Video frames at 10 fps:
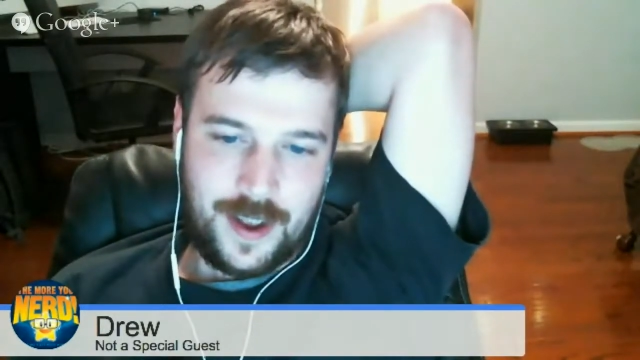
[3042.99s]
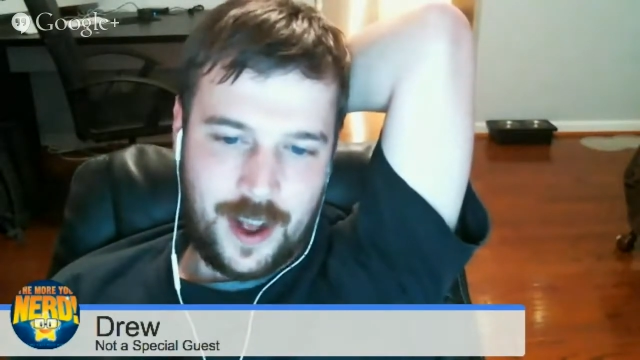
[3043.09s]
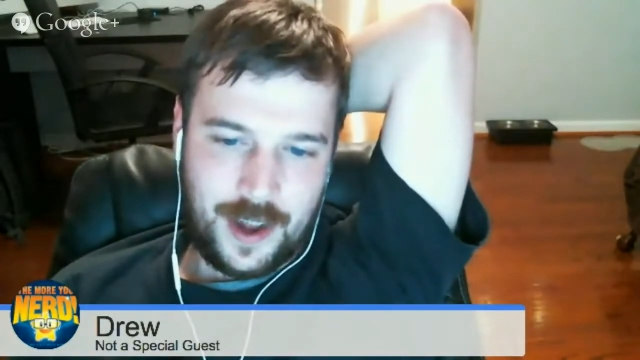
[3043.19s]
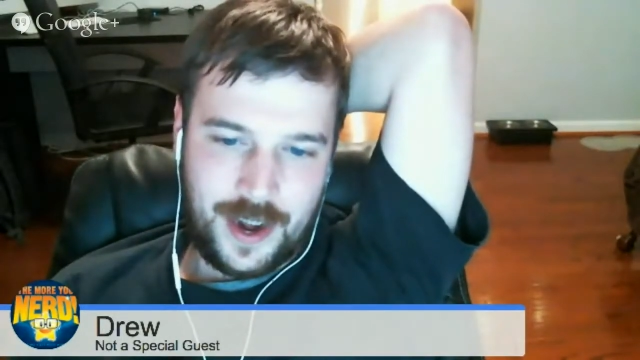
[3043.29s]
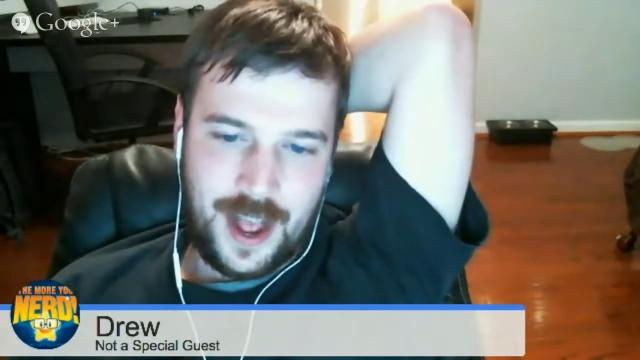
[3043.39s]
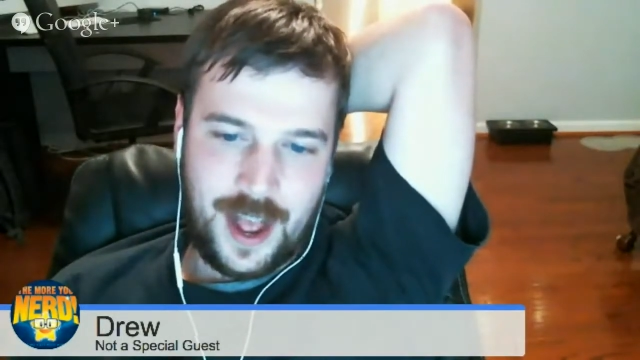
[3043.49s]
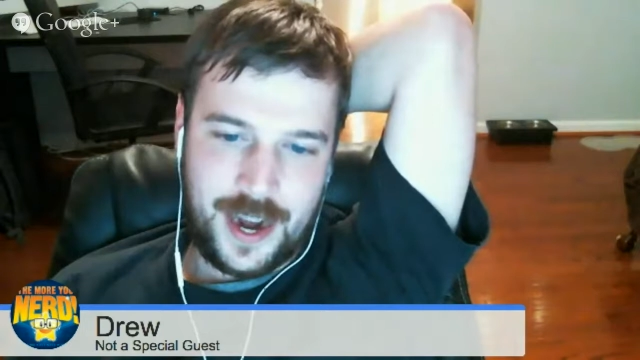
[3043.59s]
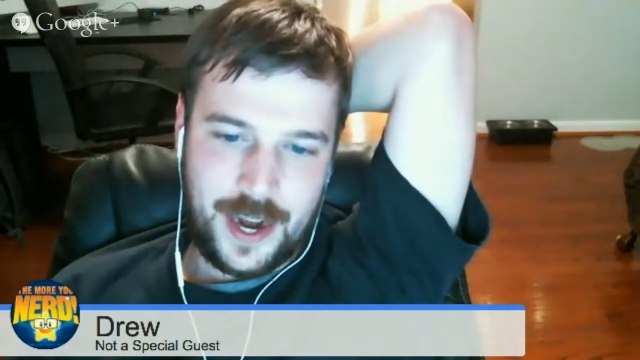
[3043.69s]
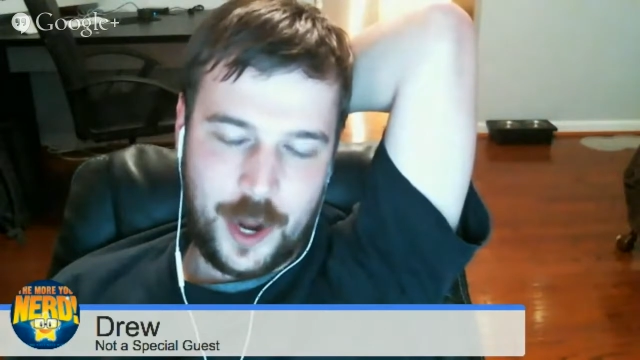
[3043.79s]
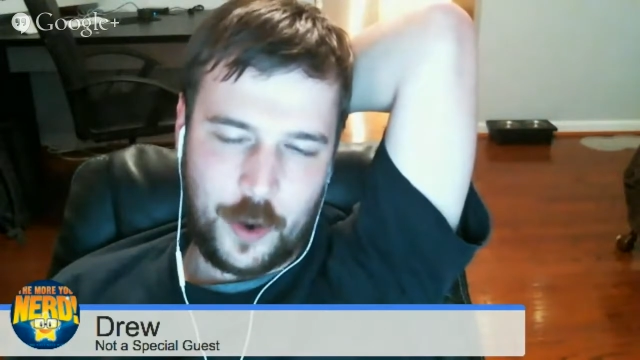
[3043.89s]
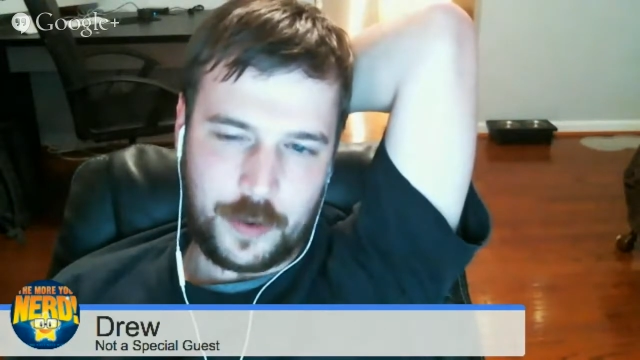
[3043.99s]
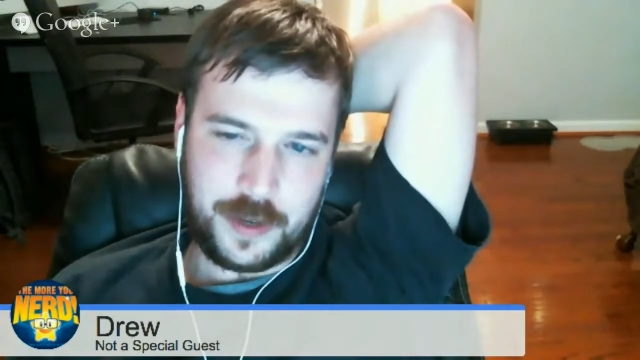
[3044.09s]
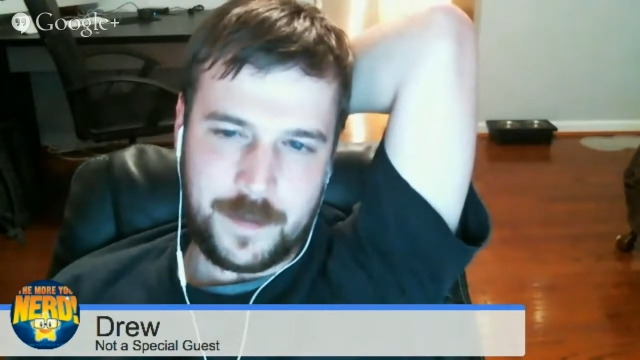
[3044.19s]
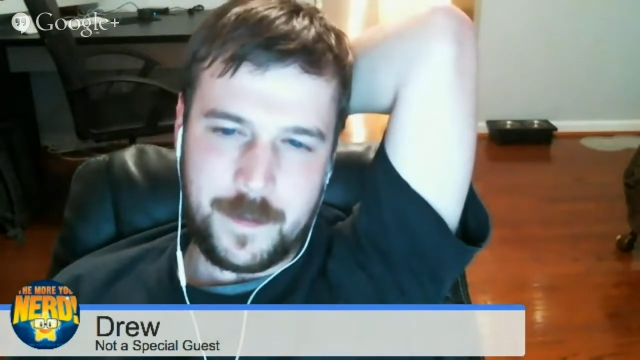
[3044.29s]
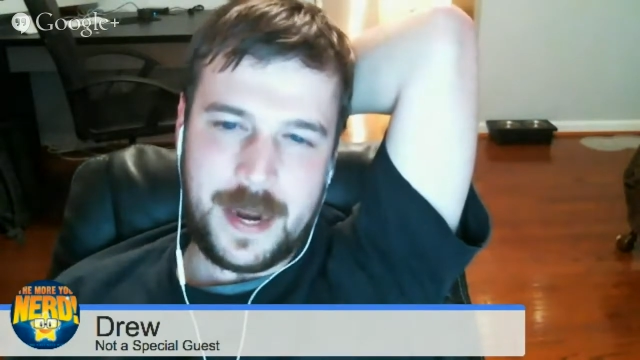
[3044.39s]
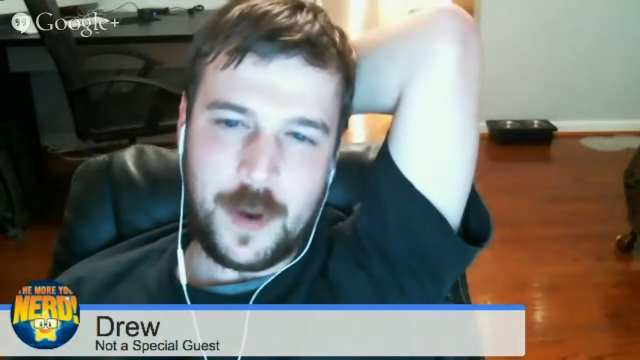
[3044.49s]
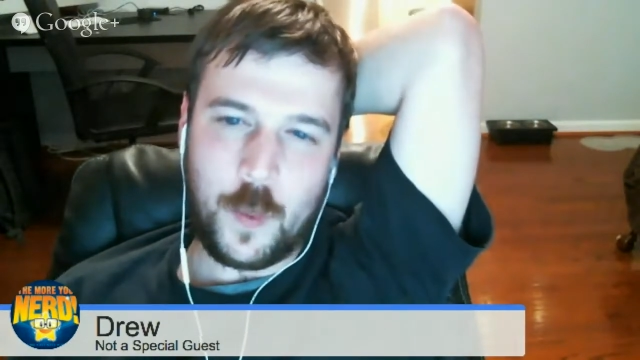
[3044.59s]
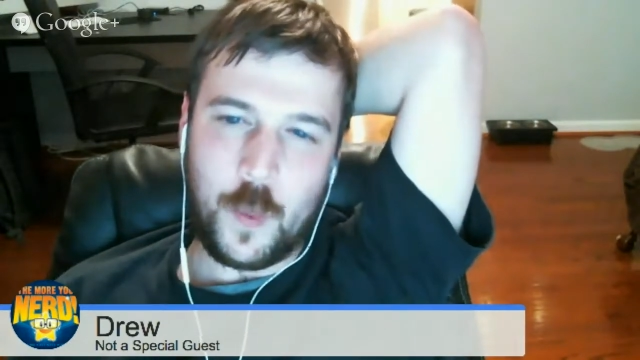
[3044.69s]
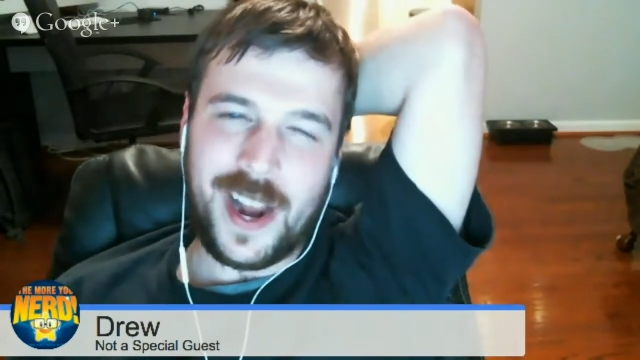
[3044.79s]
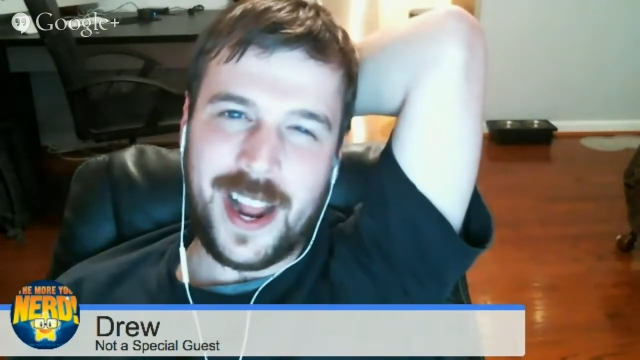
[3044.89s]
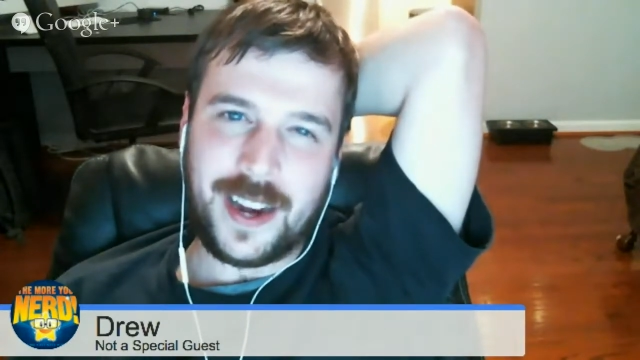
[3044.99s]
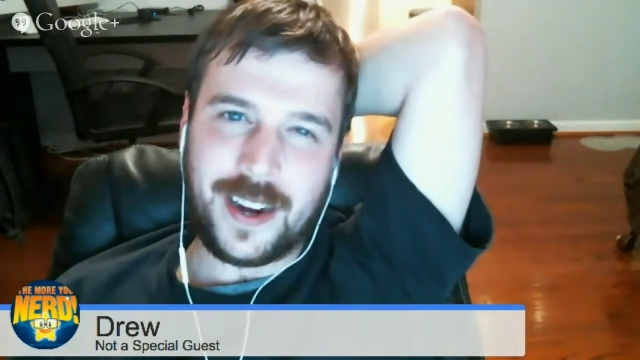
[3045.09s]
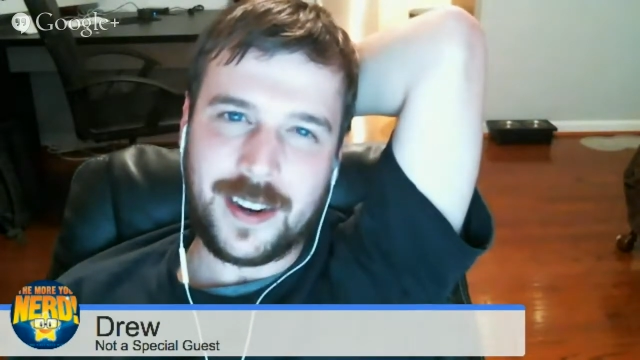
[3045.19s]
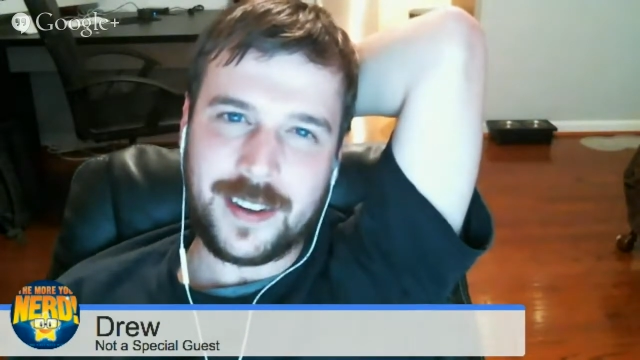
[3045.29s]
on a high note, me winning.